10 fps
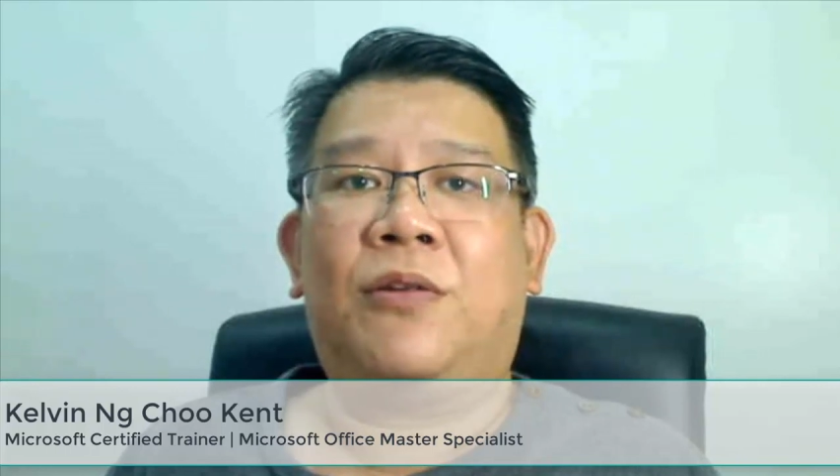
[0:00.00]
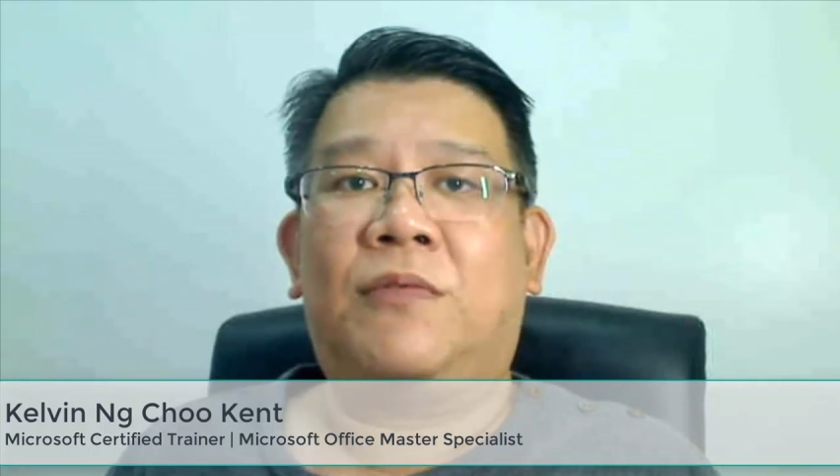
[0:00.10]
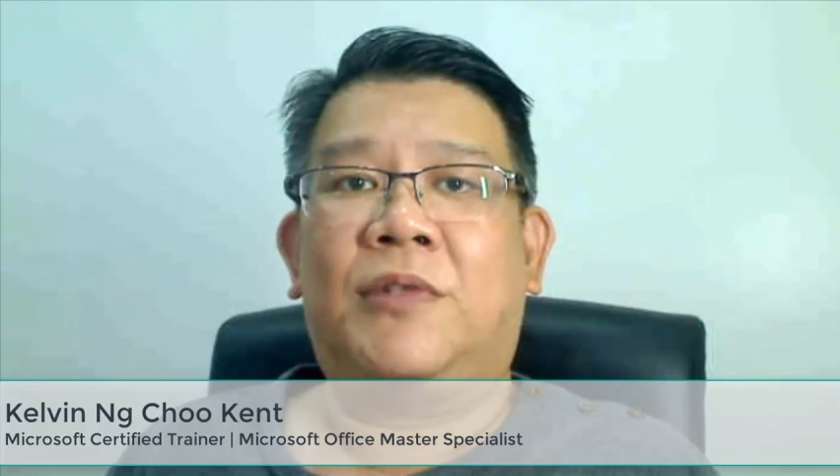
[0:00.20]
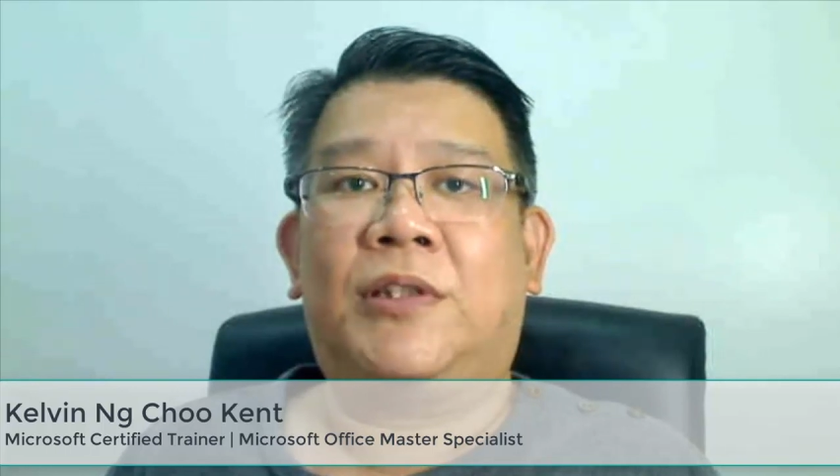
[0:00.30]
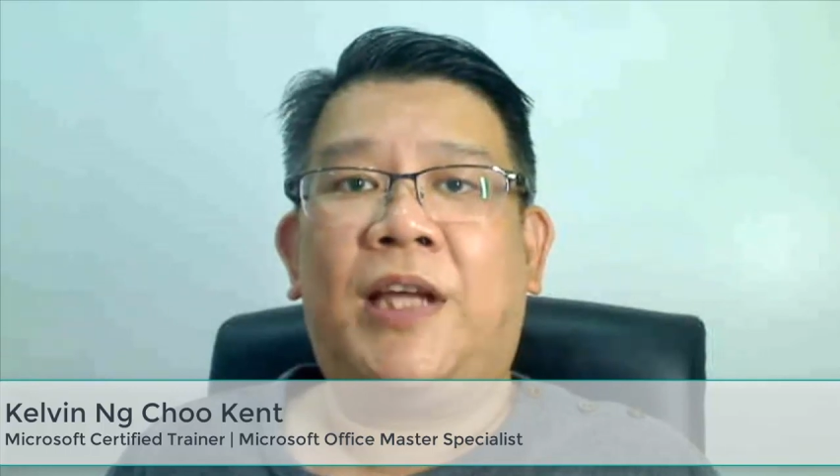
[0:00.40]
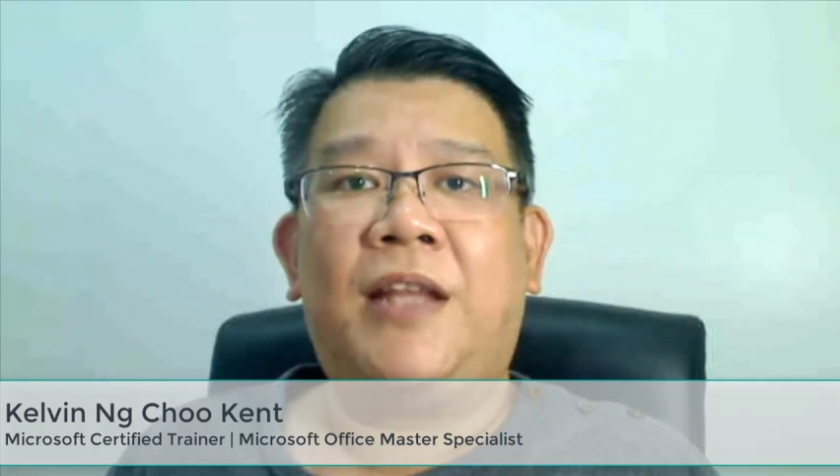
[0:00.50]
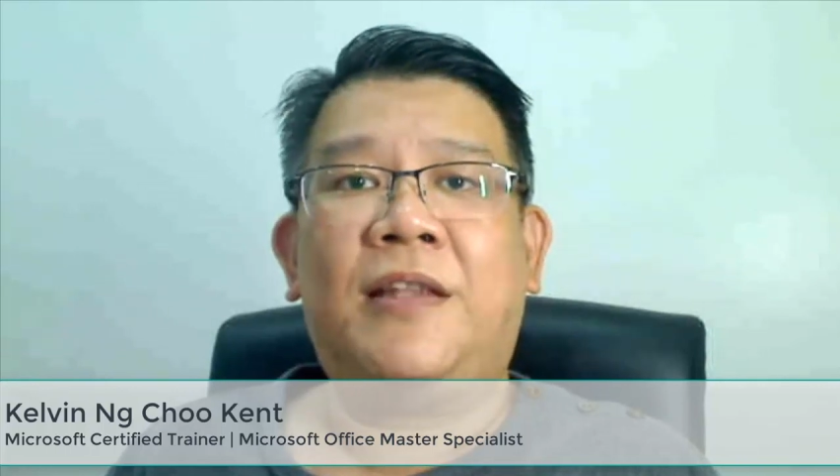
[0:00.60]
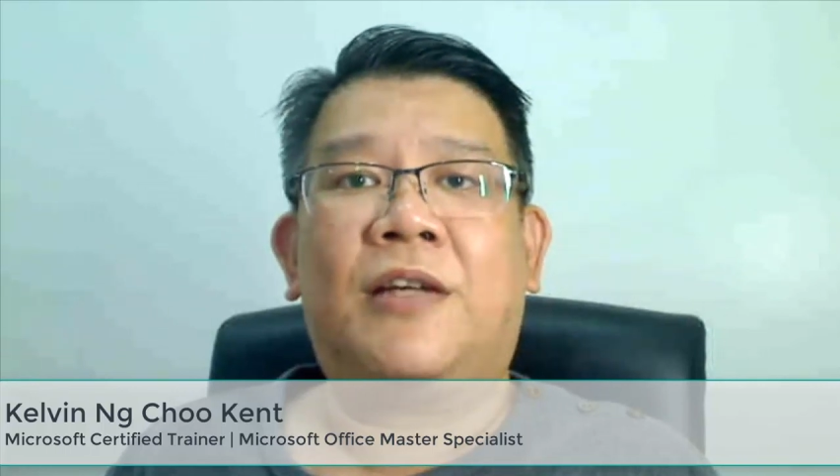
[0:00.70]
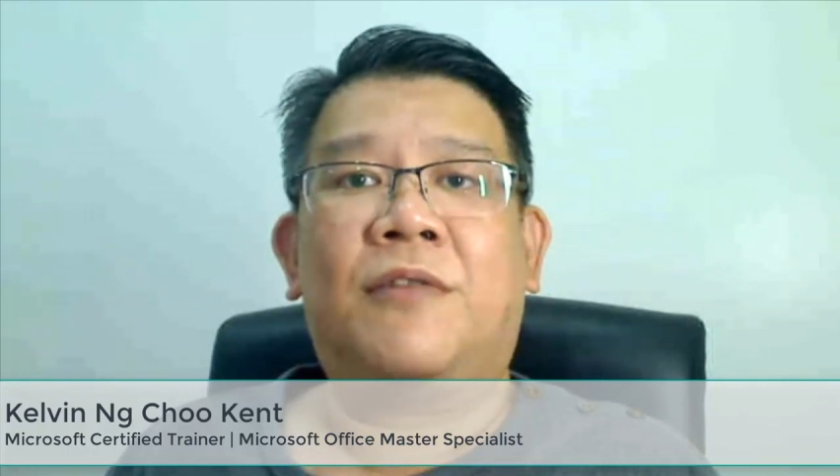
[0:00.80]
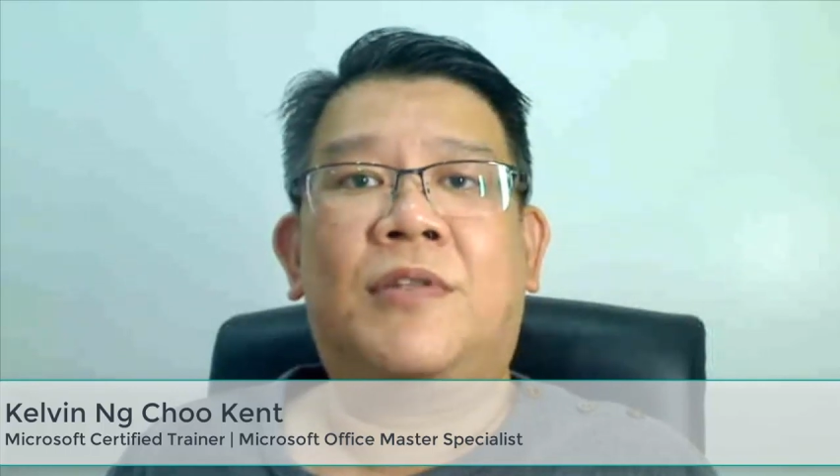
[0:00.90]
over
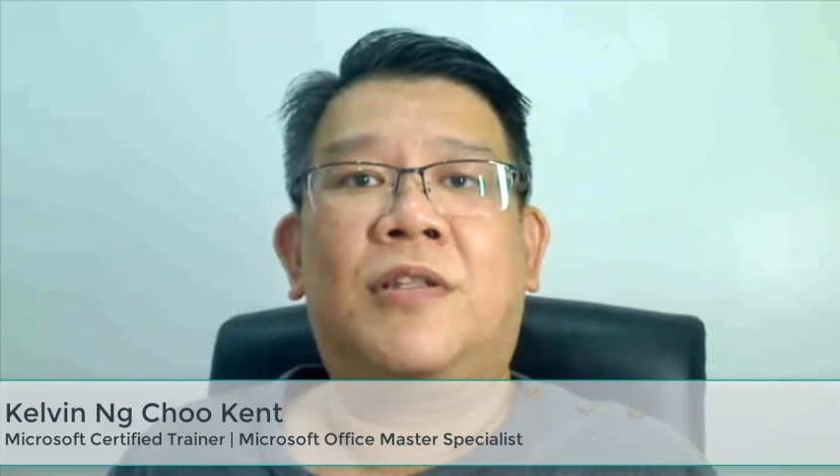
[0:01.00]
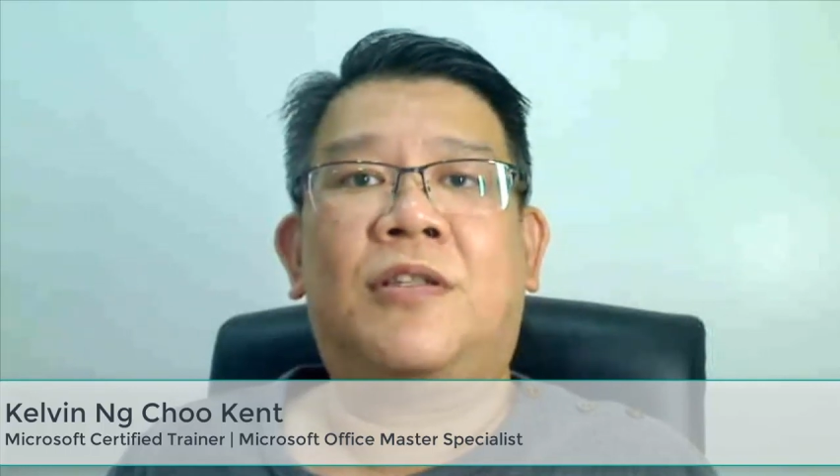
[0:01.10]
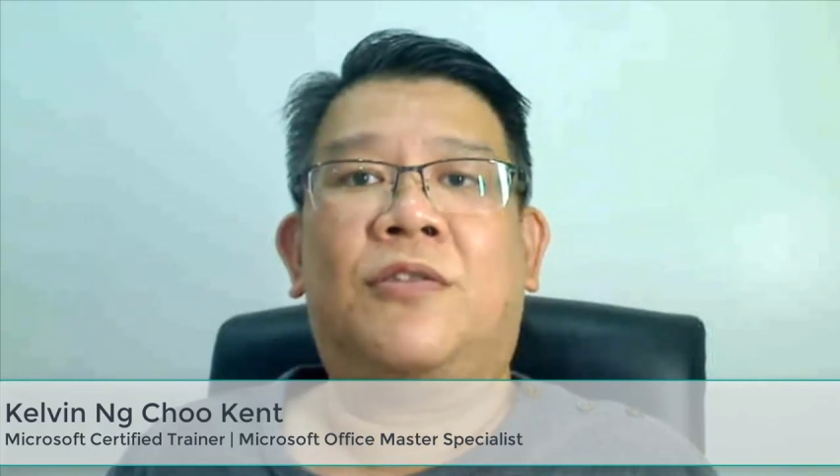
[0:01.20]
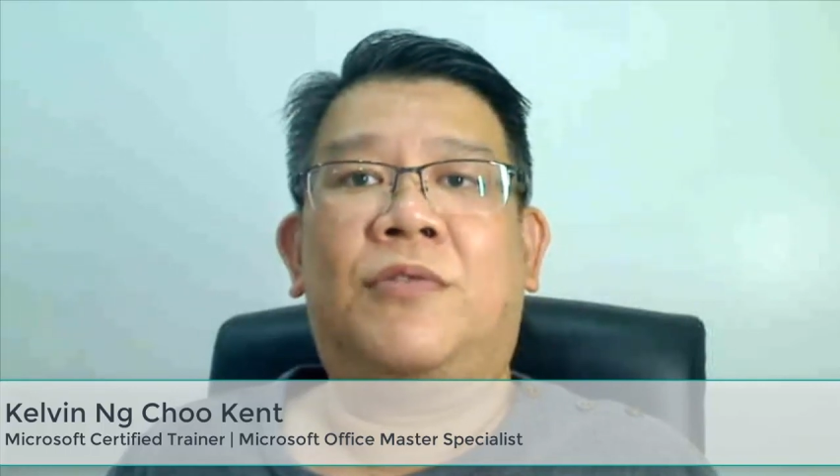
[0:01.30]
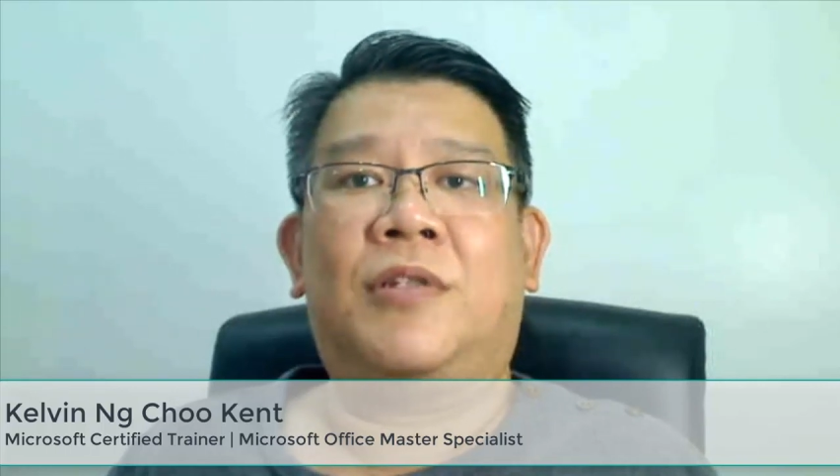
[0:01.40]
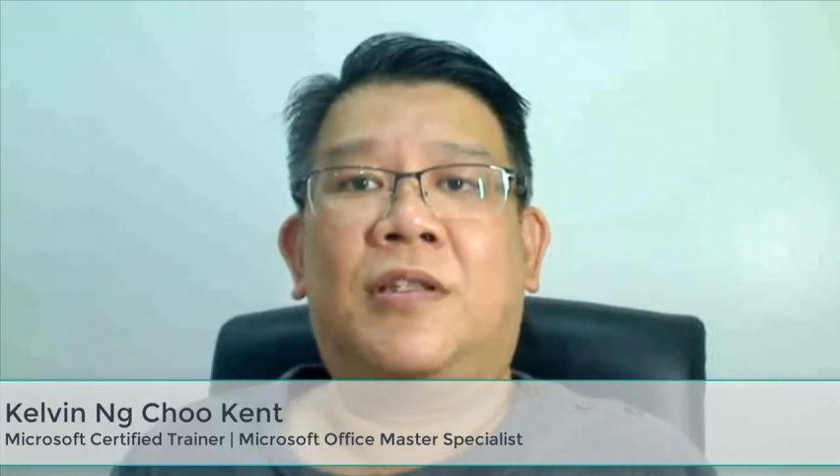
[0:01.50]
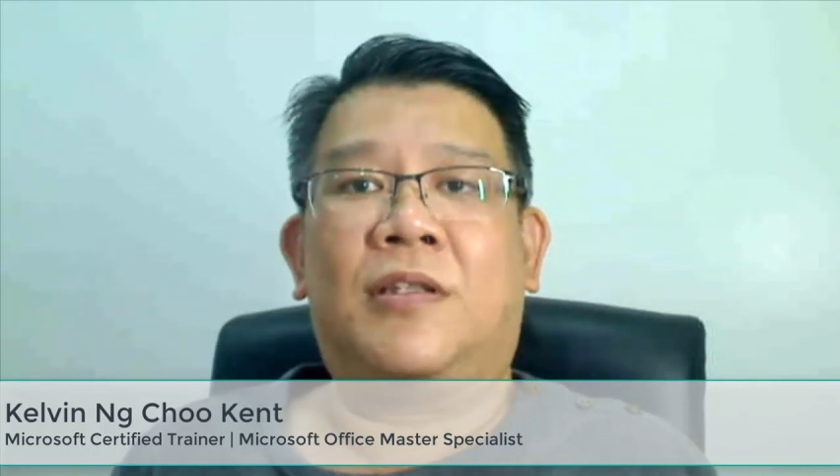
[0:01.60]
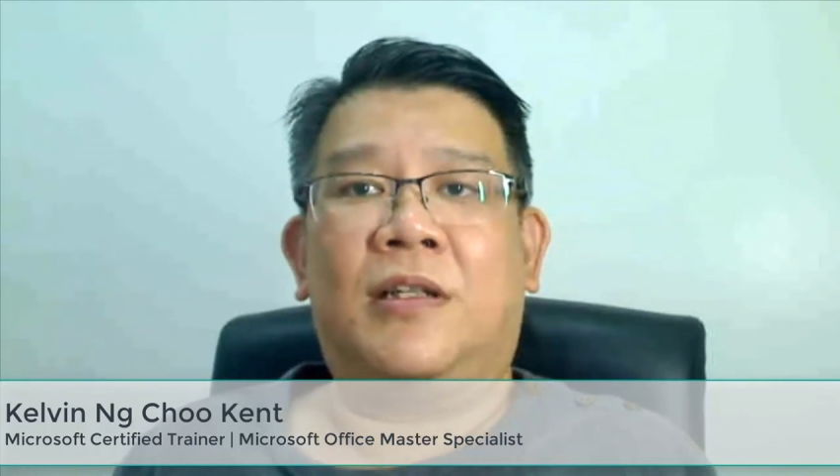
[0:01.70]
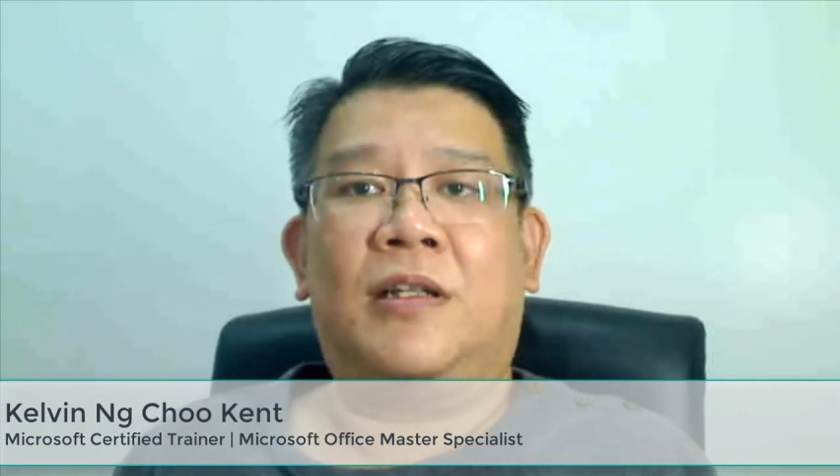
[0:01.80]
10,000 students